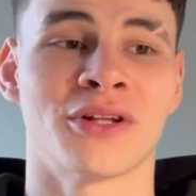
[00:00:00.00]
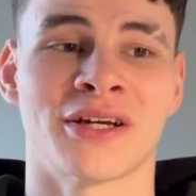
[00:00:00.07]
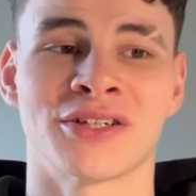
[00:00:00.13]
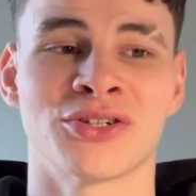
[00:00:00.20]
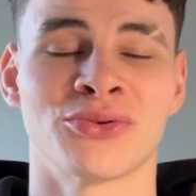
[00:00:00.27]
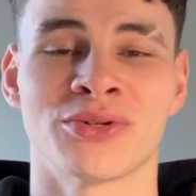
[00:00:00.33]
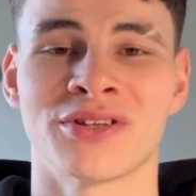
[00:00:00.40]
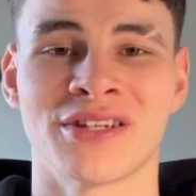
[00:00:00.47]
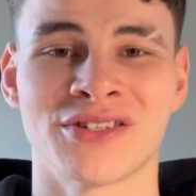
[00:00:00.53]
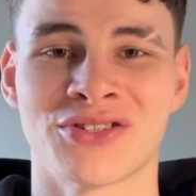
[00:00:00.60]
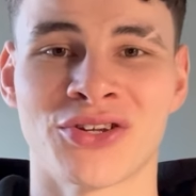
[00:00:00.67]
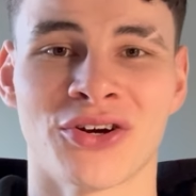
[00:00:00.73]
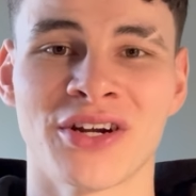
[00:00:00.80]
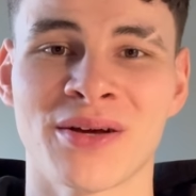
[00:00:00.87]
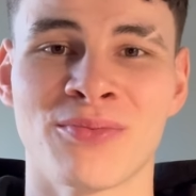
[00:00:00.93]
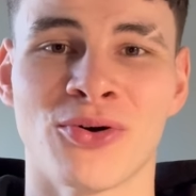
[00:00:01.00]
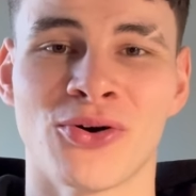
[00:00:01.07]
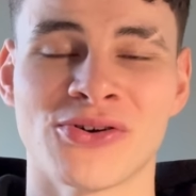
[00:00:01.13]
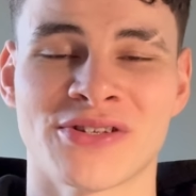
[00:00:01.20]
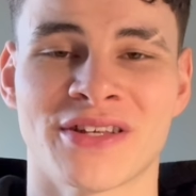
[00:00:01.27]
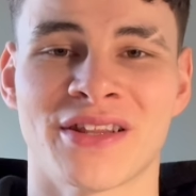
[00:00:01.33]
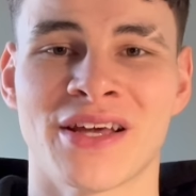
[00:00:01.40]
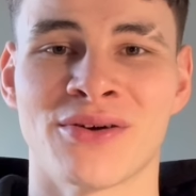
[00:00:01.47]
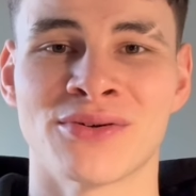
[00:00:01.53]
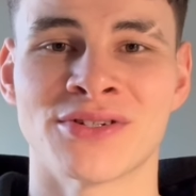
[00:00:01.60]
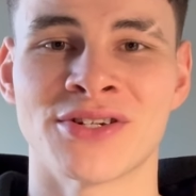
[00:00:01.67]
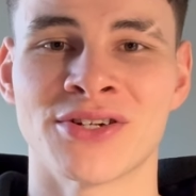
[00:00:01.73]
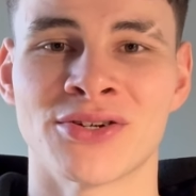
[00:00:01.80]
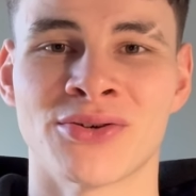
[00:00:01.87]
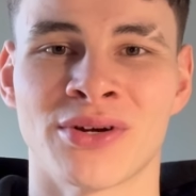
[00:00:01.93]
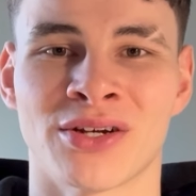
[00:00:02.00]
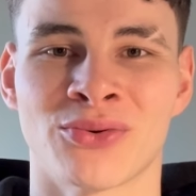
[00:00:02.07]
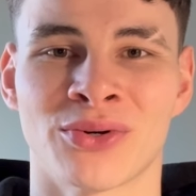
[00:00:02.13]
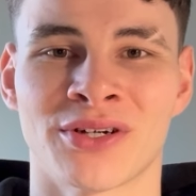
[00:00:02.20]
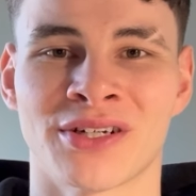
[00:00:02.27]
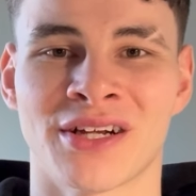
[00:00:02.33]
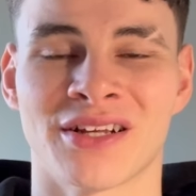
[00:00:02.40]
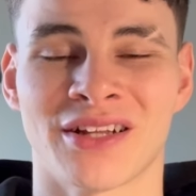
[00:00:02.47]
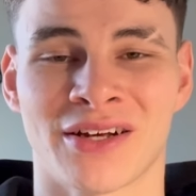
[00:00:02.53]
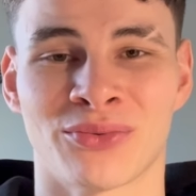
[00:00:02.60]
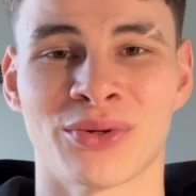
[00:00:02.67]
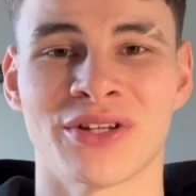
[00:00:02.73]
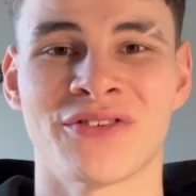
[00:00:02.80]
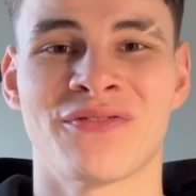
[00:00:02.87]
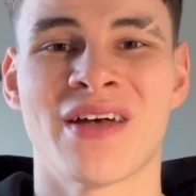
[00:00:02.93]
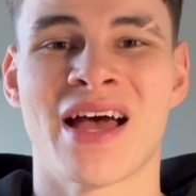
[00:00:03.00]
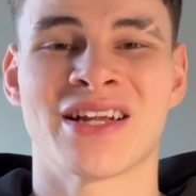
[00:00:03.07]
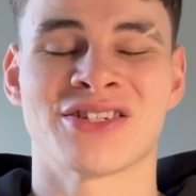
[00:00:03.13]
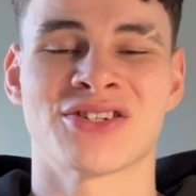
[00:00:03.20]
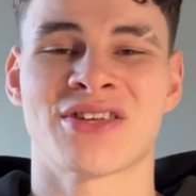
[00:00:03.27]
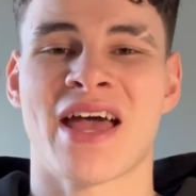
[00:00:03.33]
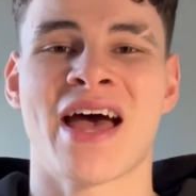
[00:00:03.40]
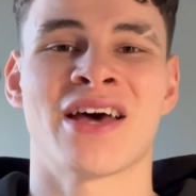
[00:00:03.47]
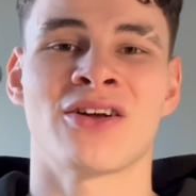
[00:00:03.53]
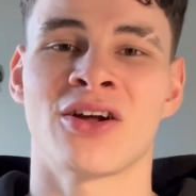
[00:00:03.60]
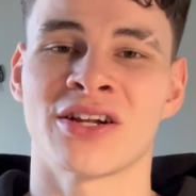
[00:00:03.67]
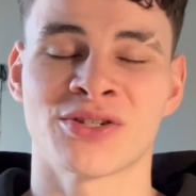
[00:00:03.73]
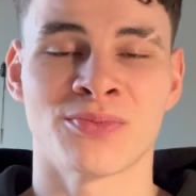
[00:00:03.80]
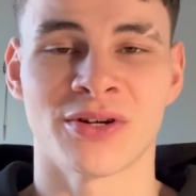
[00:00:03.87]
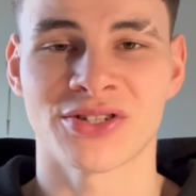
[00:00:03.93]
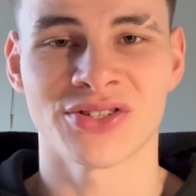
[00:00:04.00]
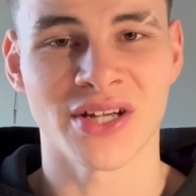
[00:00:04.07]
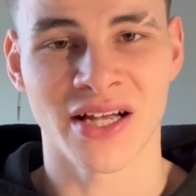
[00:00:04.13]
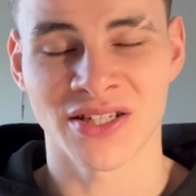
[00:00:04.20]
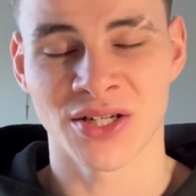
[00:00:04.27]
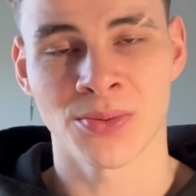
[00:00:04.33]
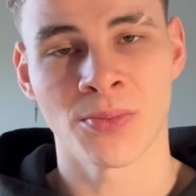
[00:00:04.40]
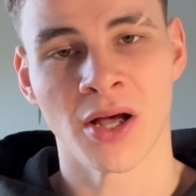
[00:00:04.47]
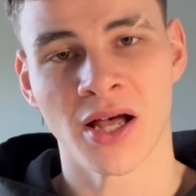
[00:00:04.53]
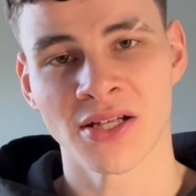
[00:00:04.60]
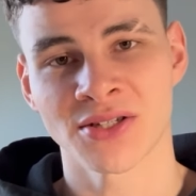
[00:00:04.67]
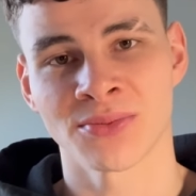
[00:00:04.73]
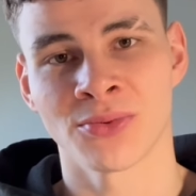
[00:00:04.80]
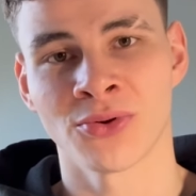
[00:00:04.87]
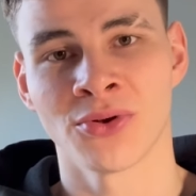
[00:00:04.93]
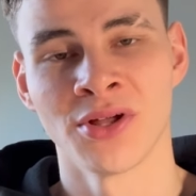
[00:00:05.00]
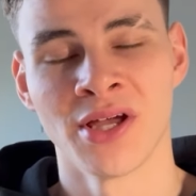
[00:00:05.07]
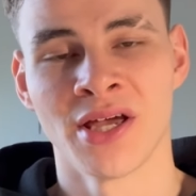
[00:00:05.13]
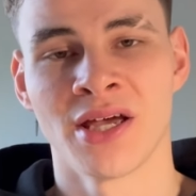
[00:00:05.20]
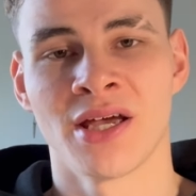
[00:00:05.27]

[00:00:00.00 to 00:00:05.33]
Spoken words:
doing these dirty bulks that they would do in order to get like really fat just to add on as much size as possible.